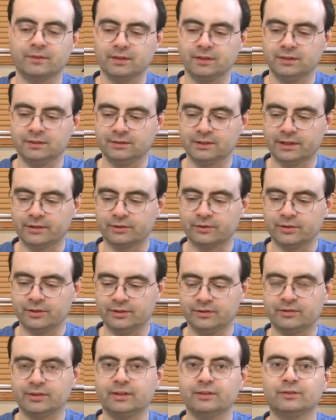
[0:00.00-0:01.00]
the letter that
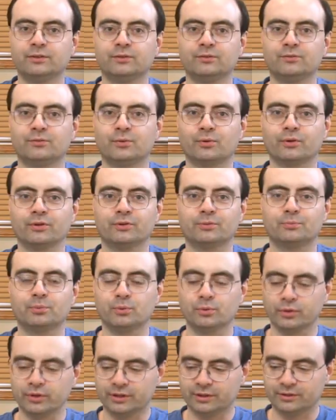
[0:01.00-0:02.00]
he sent in for his
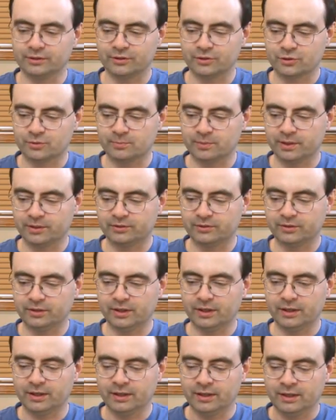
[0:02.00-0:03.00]
poor English, but
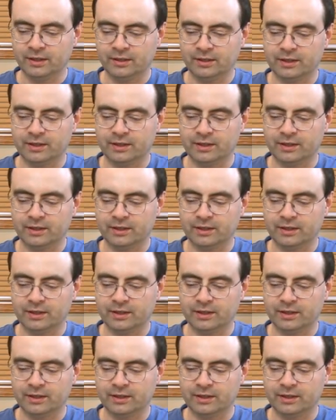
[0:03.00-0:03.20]
uh,